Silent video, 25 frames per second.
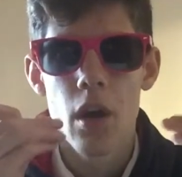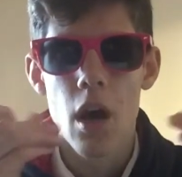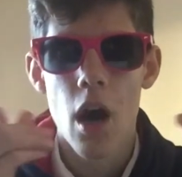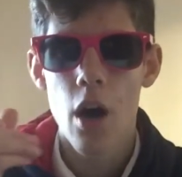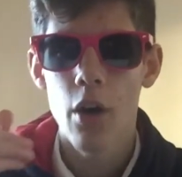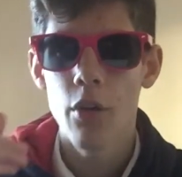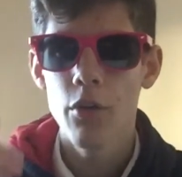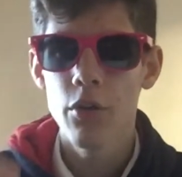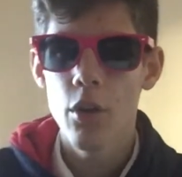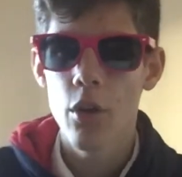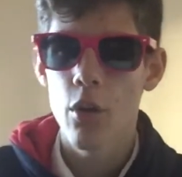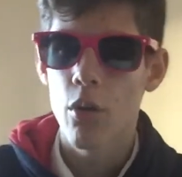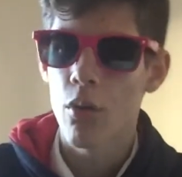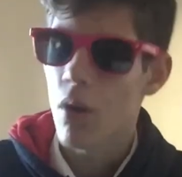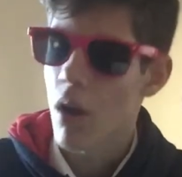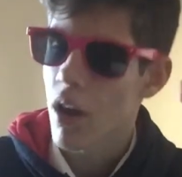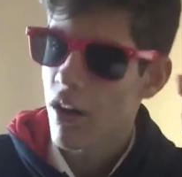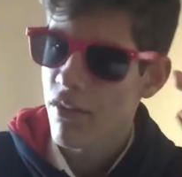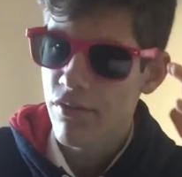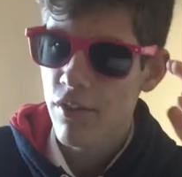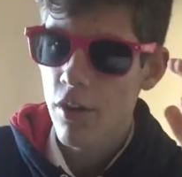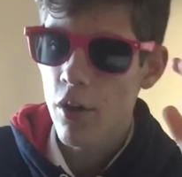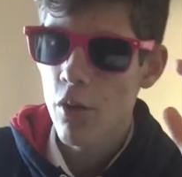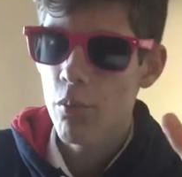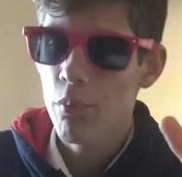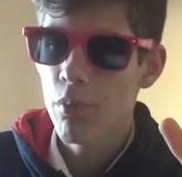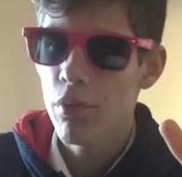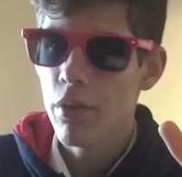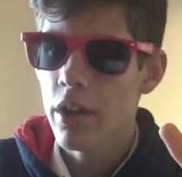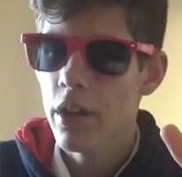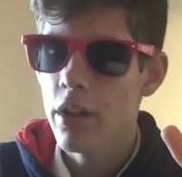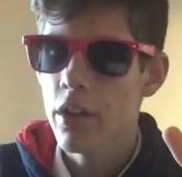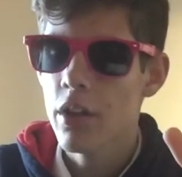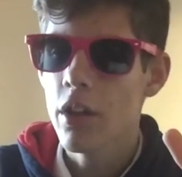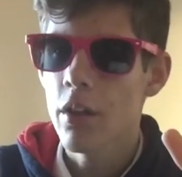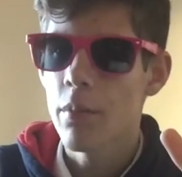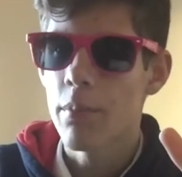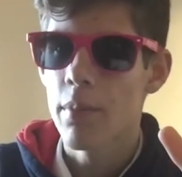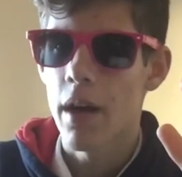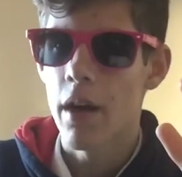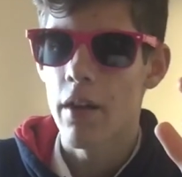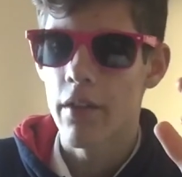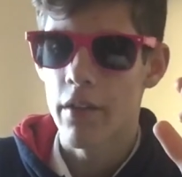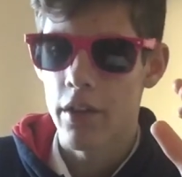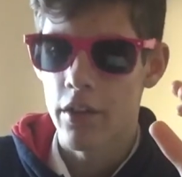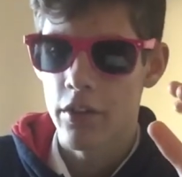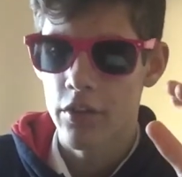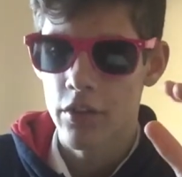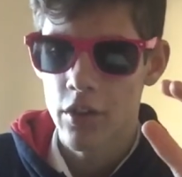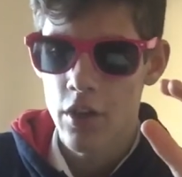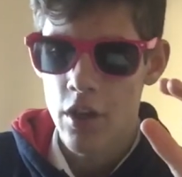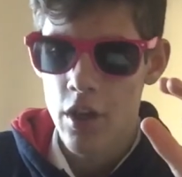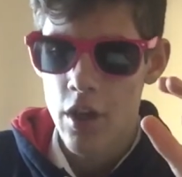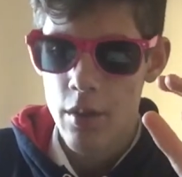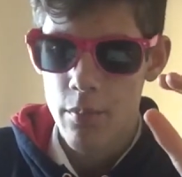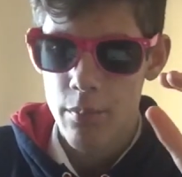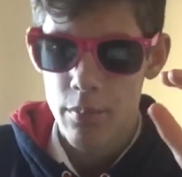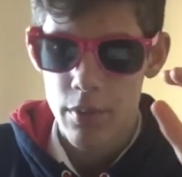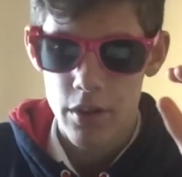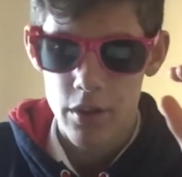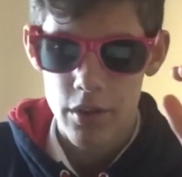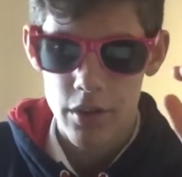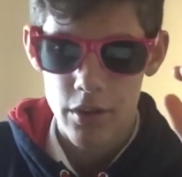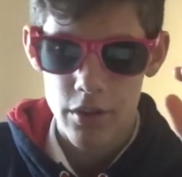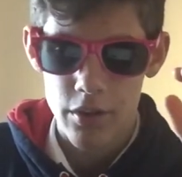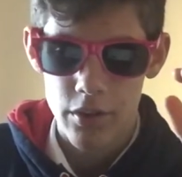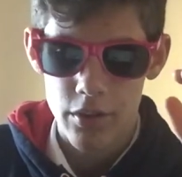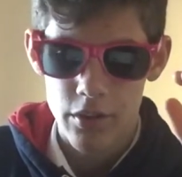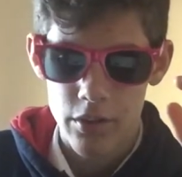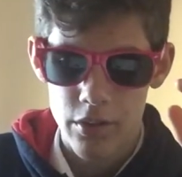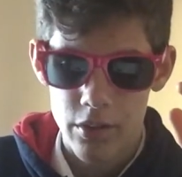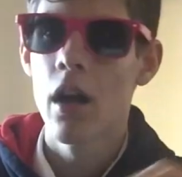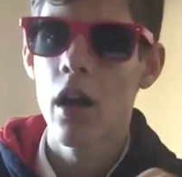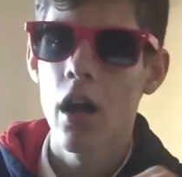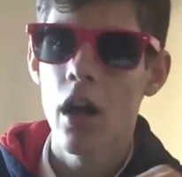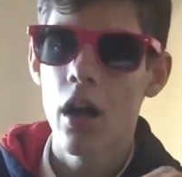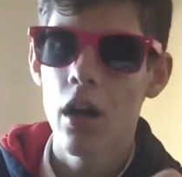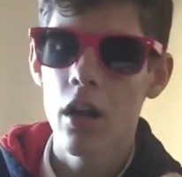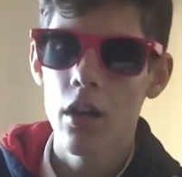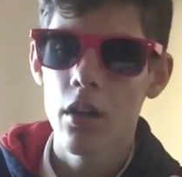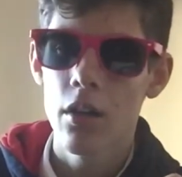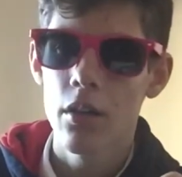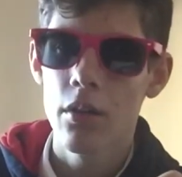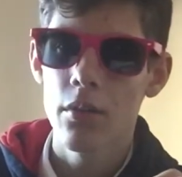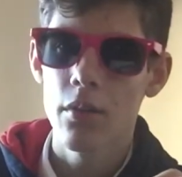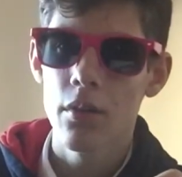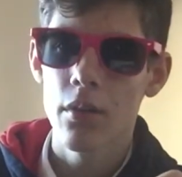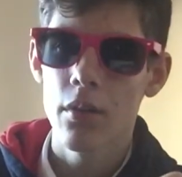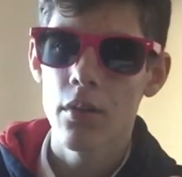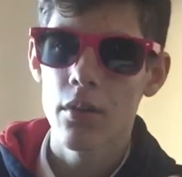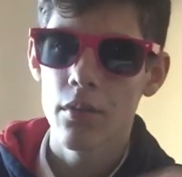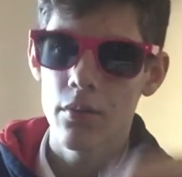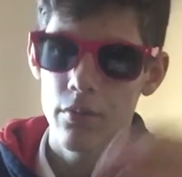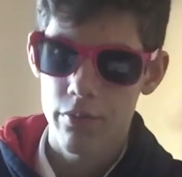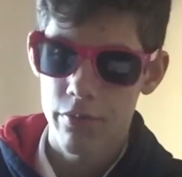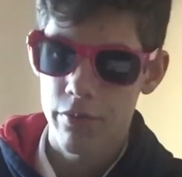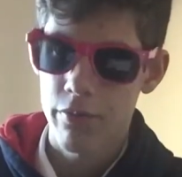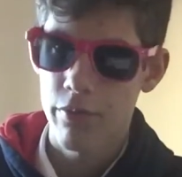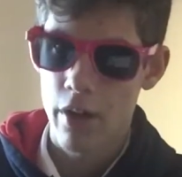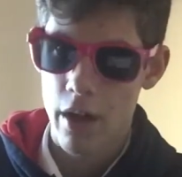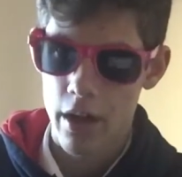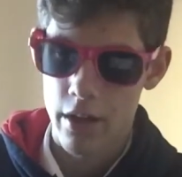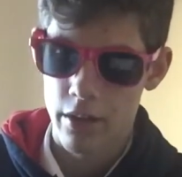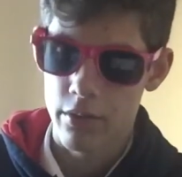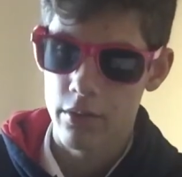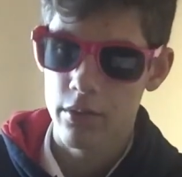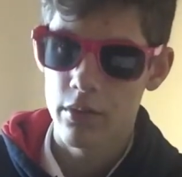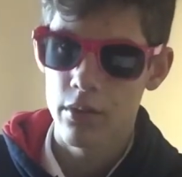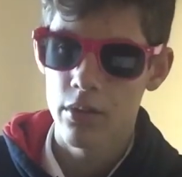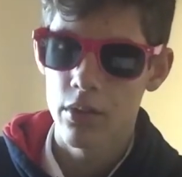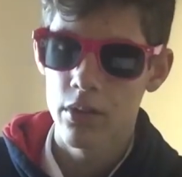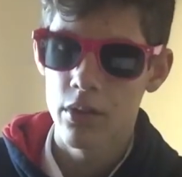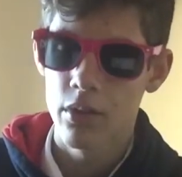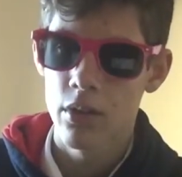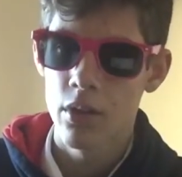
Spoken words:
oh no, I felt pretty good about this because our friend